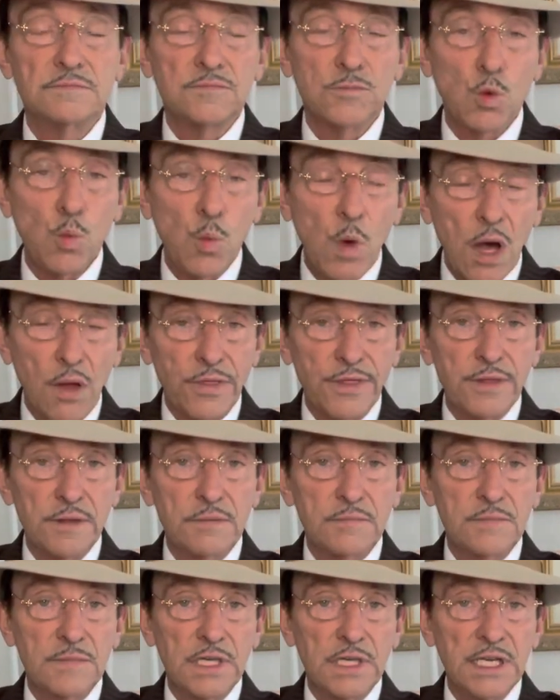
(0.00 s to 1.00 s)
wealth.
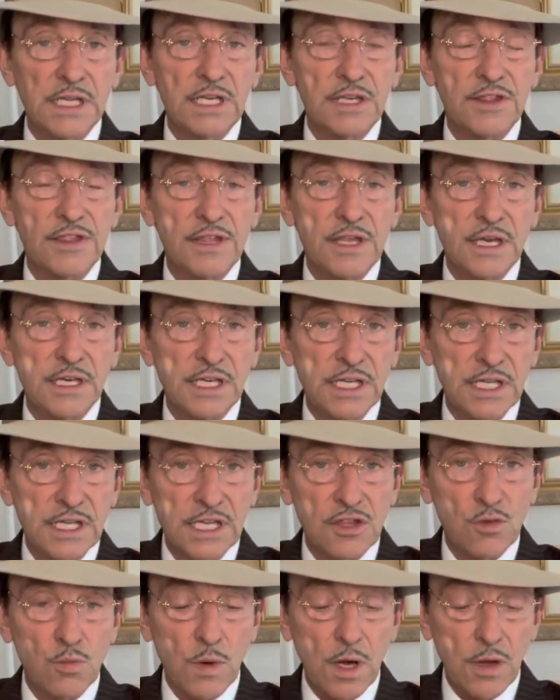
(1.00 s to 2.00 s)
It
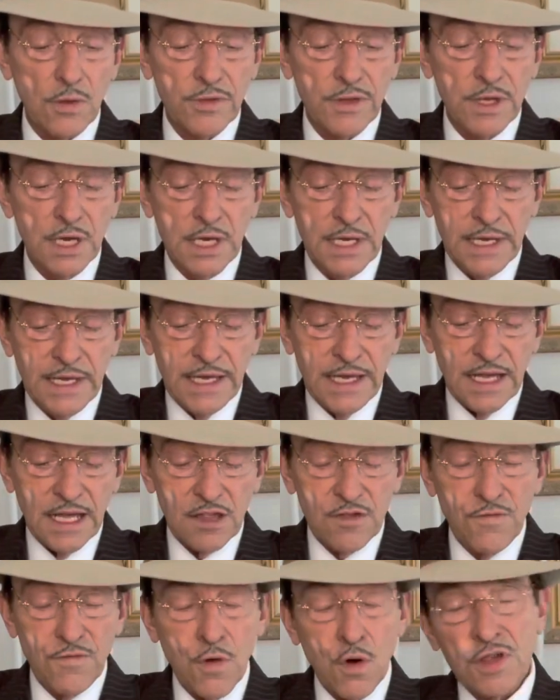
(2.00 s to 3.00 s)
is wealth. As
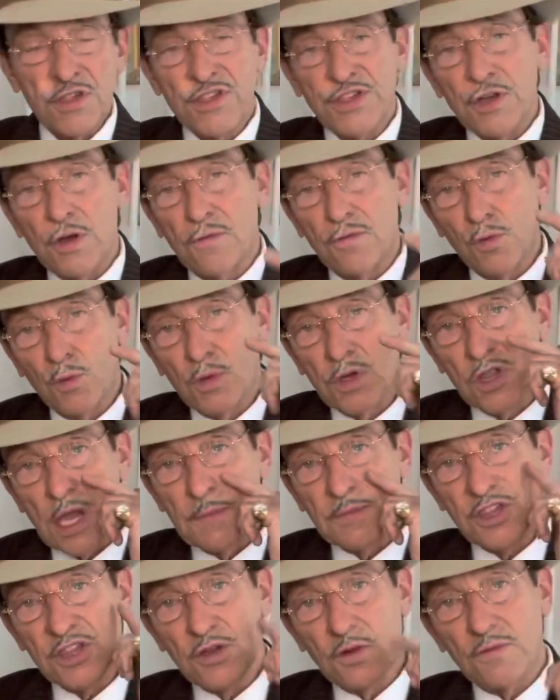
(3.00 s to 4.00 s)
far as silver, which I'm
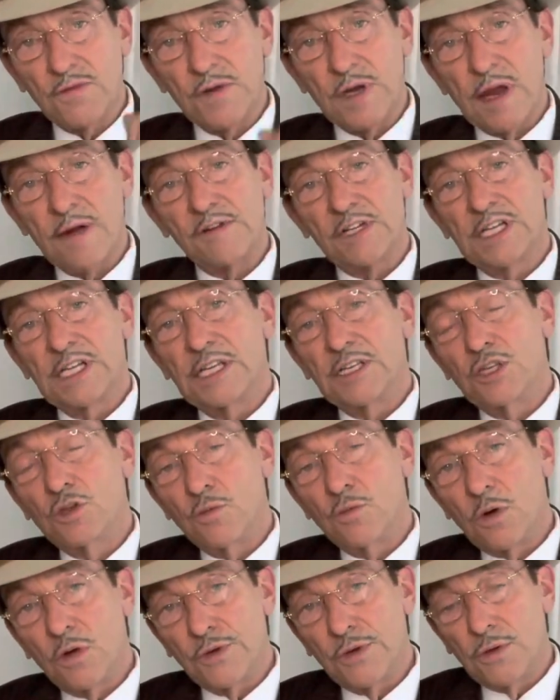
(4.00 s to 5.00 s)
a silver advocate, you
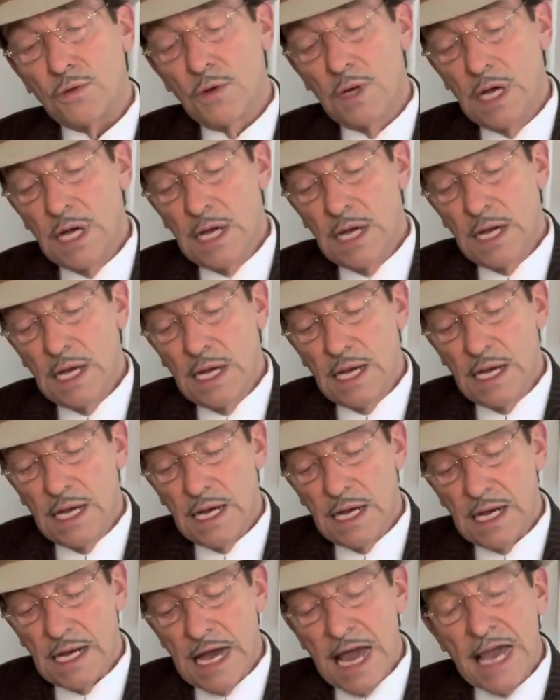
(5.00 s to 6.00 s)
all know,
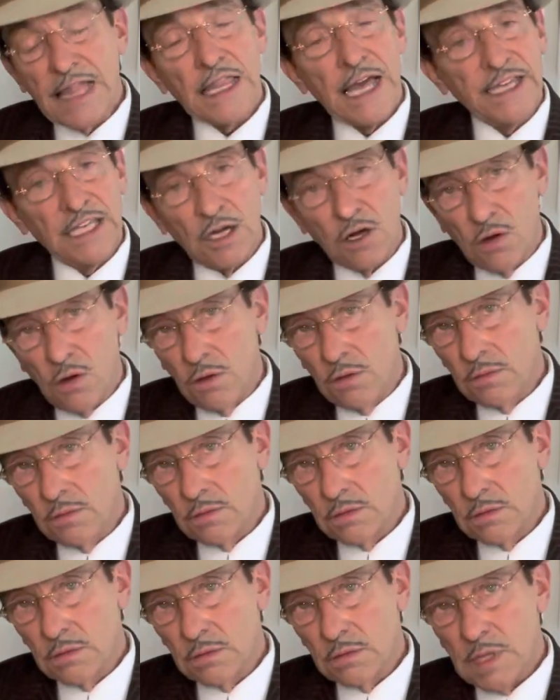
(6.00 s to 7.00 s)
I like it all.
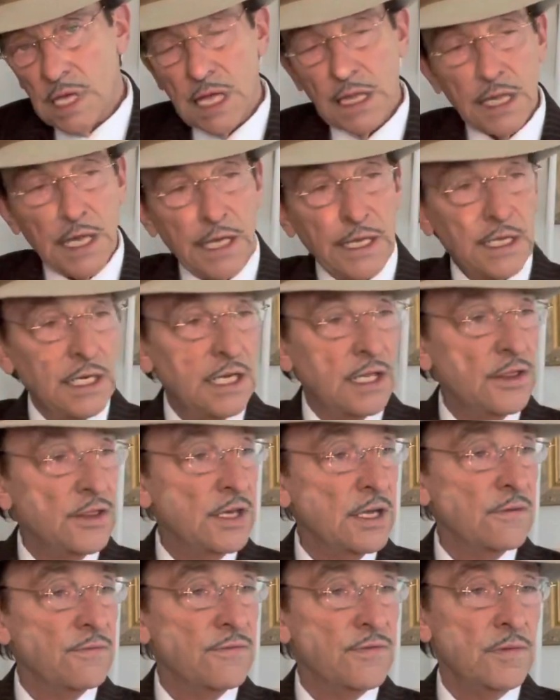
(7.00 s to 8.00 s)
I like
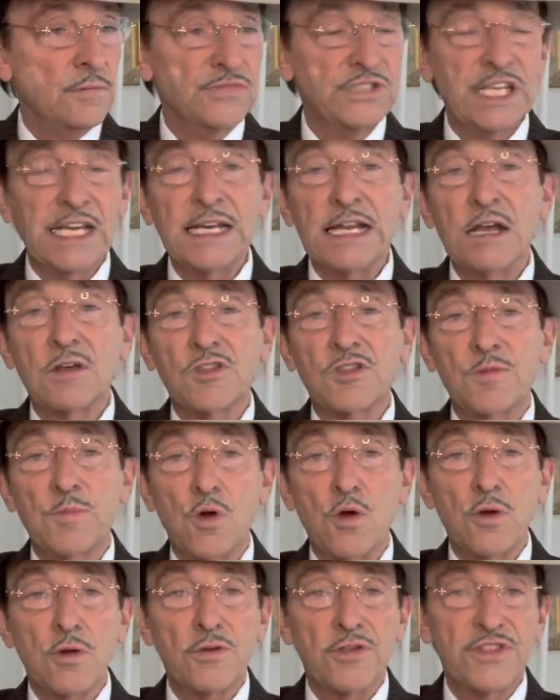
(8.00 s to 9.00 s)
anything from 10-ounce
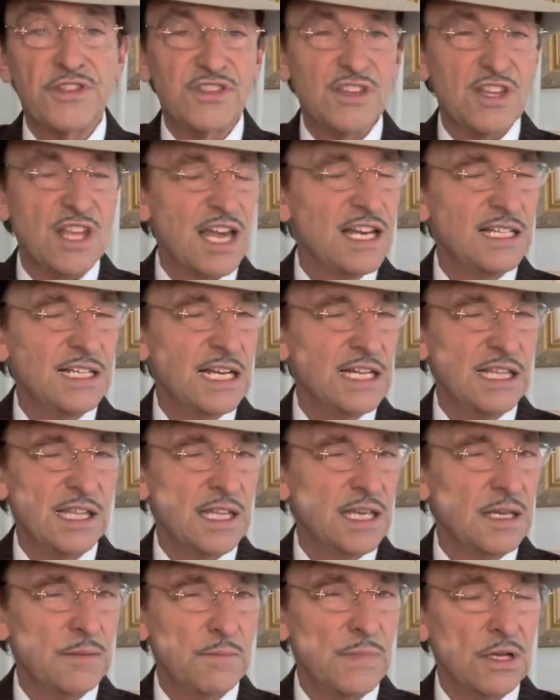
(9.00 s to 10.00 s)
bars, not
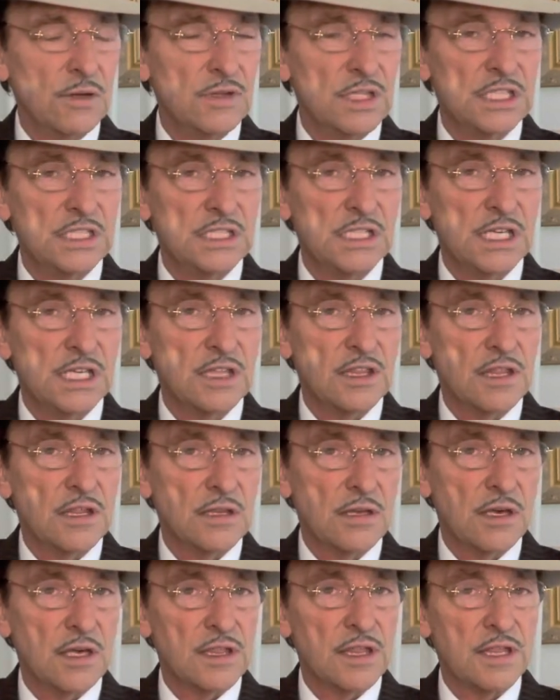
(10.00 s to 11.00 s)
anything bigger than 10s,
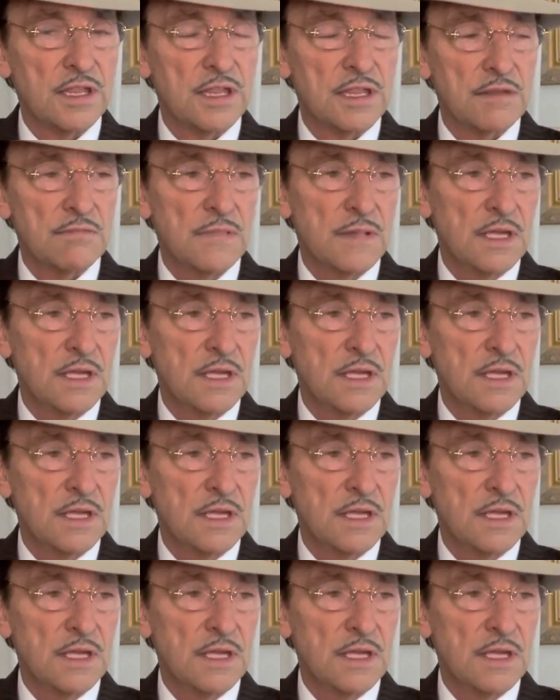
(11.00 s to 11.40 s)
because